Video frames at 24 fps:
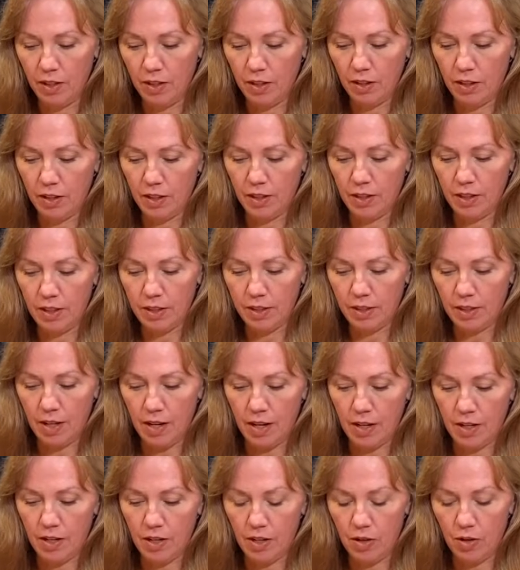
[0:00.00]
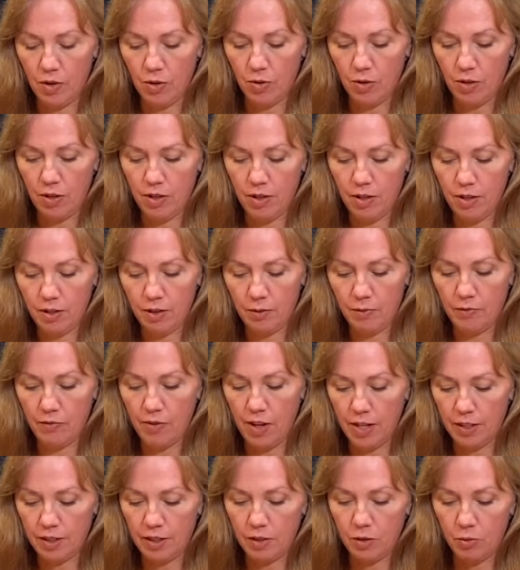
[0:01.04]
Look at this guy go.
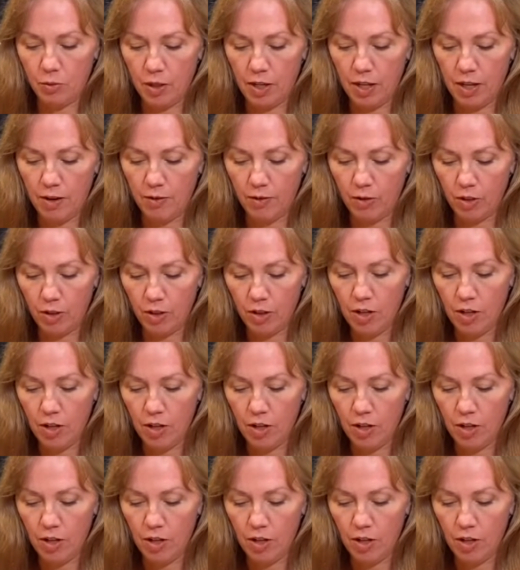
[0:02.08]
Fastest way ever